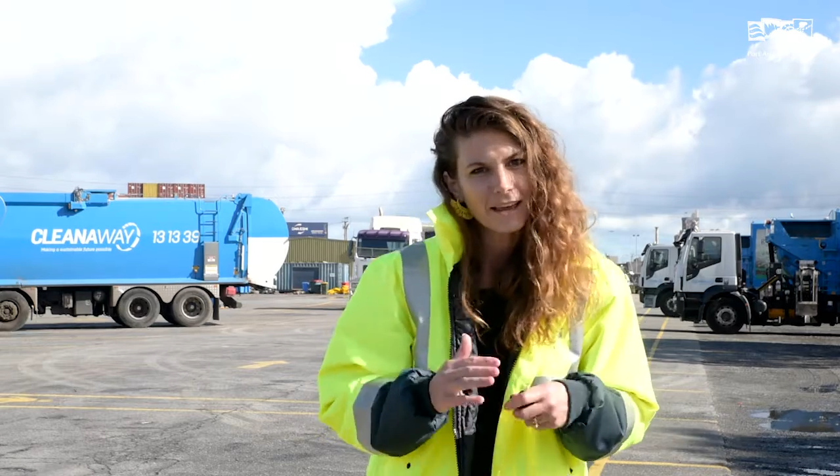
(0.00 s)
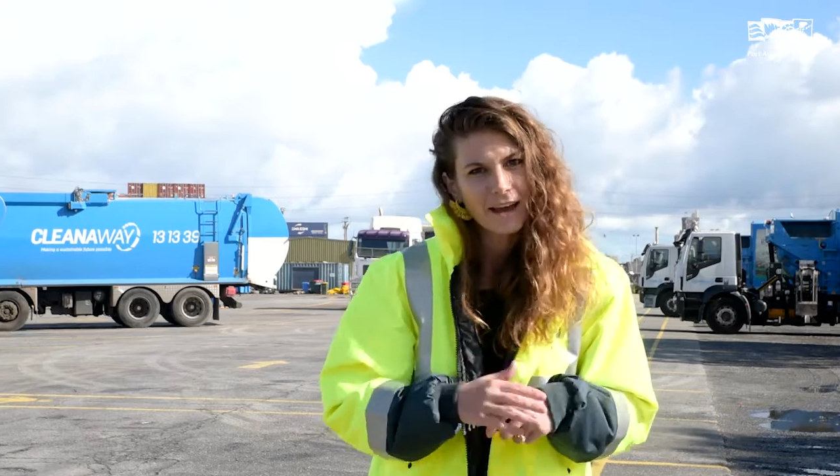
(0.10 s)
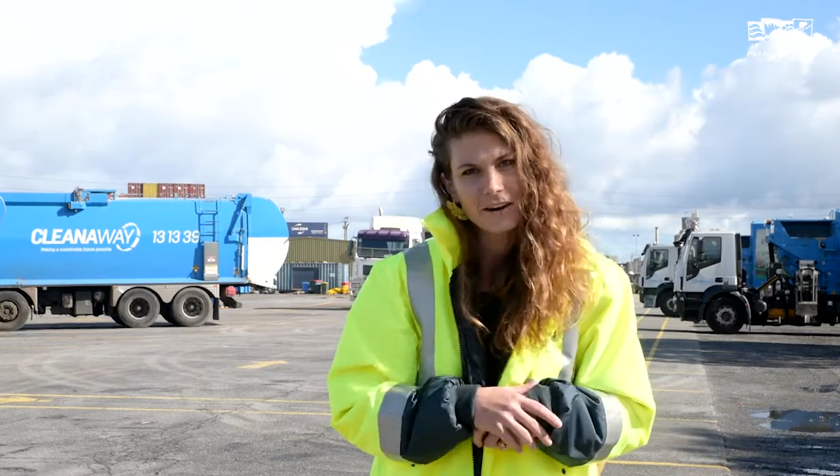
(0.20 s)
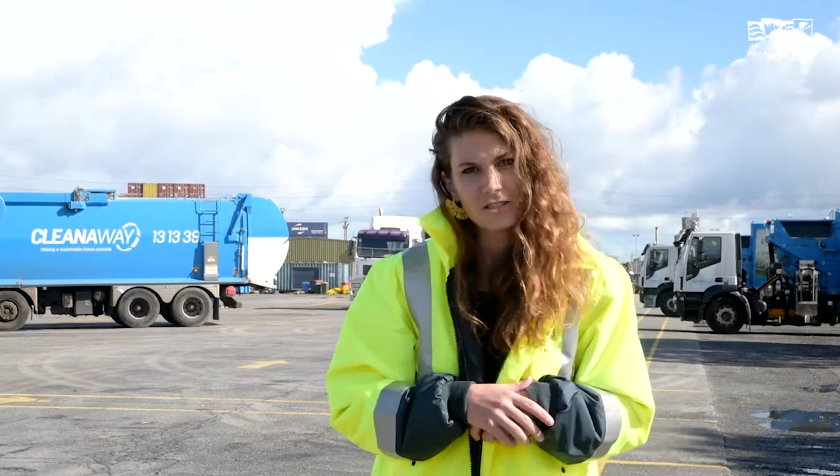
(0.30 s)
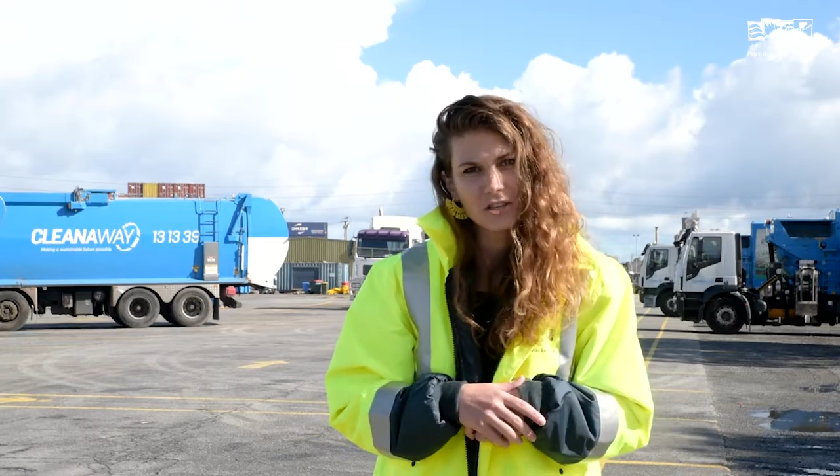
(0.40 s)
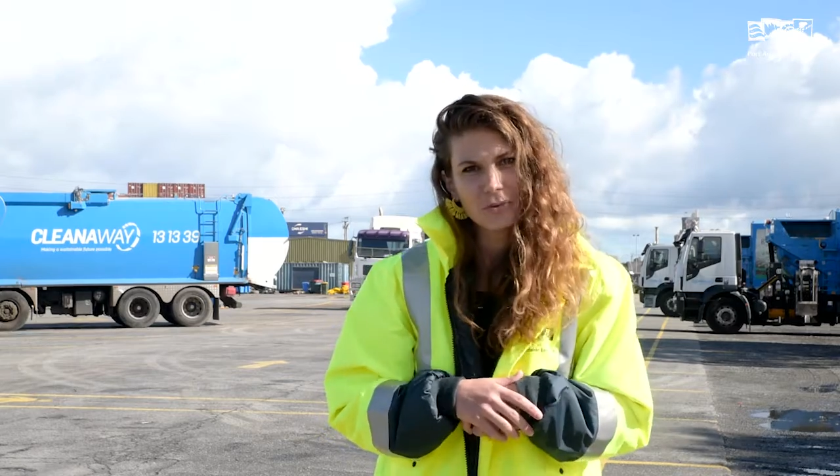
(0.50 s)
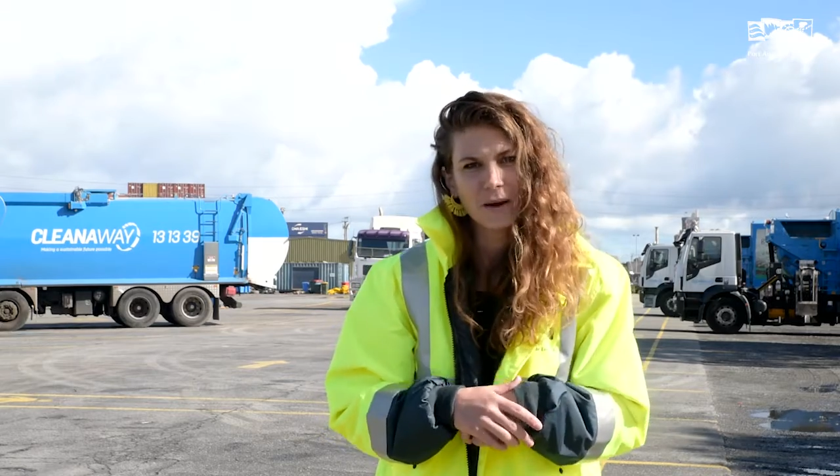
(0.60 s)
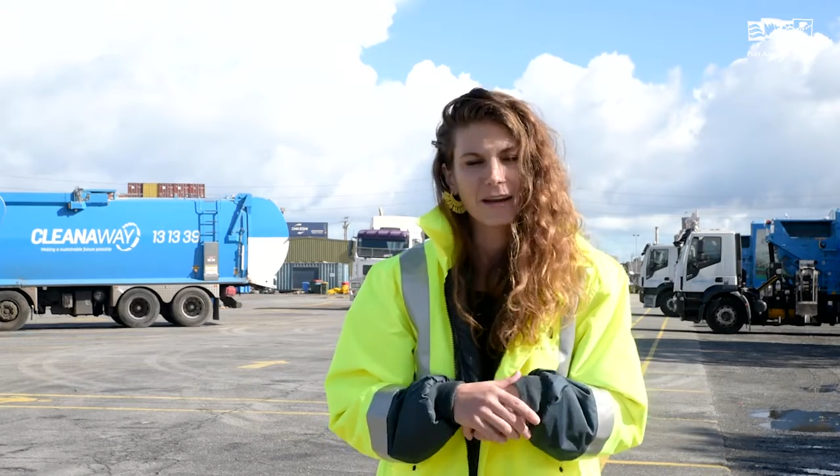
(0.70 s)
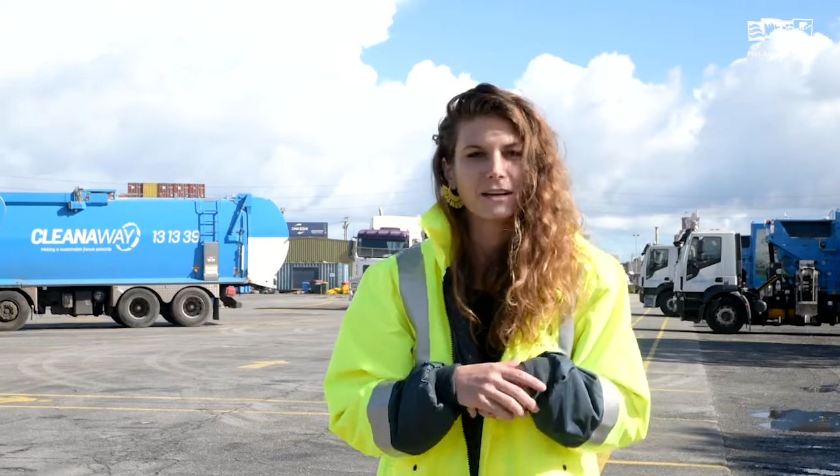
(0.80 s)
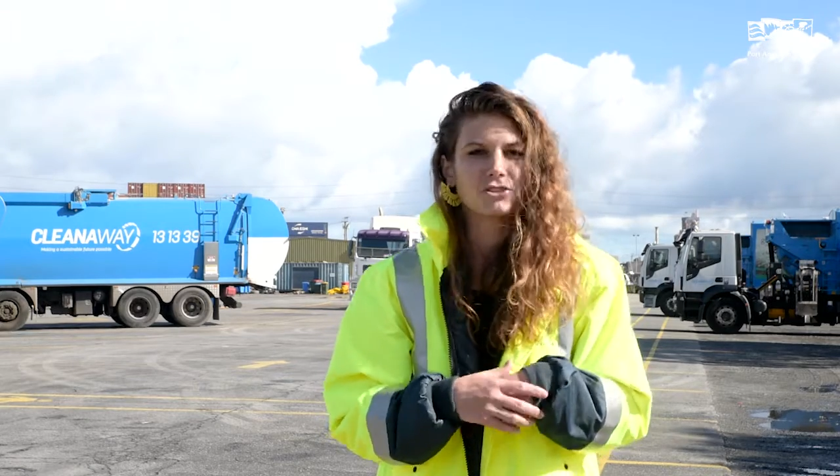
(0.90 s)
encourage you to
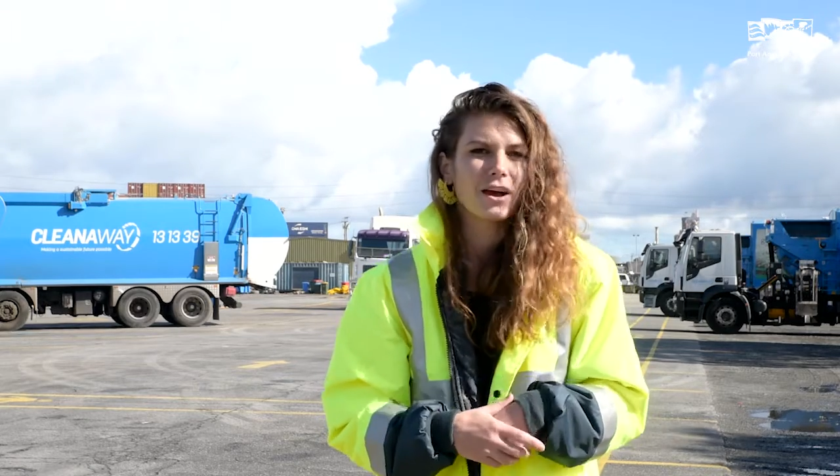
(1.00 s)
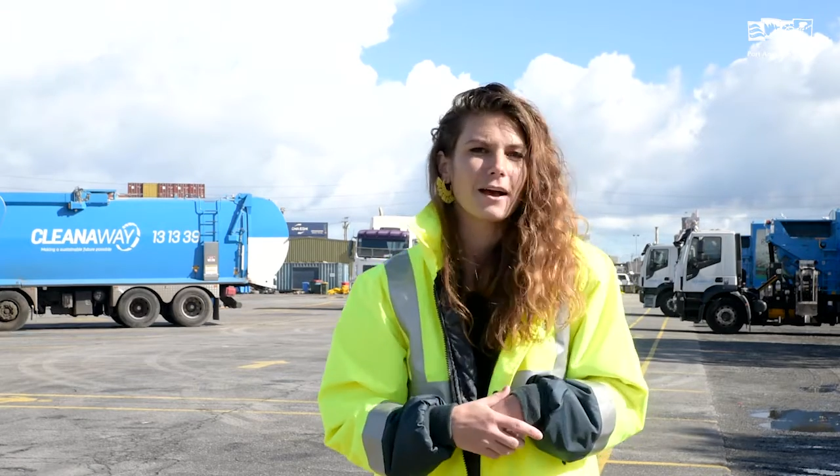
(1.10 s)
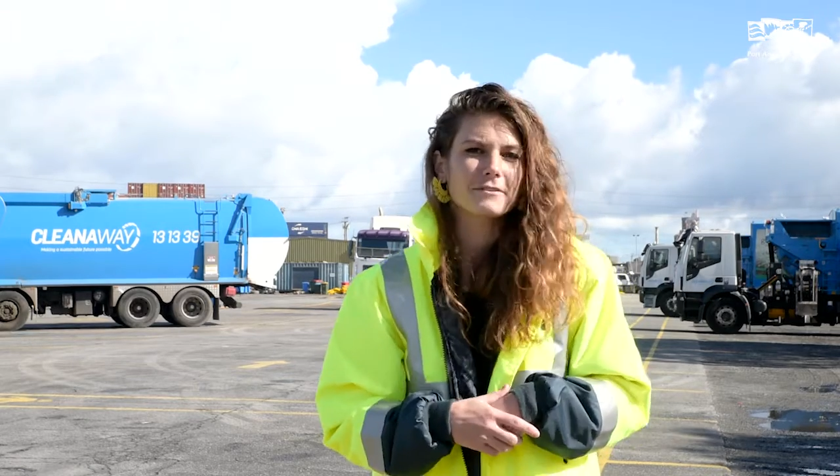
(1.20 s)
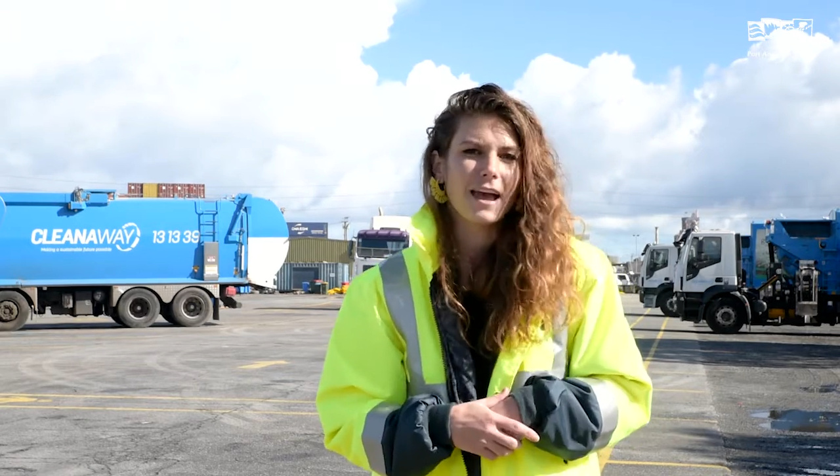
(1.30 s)
read our draft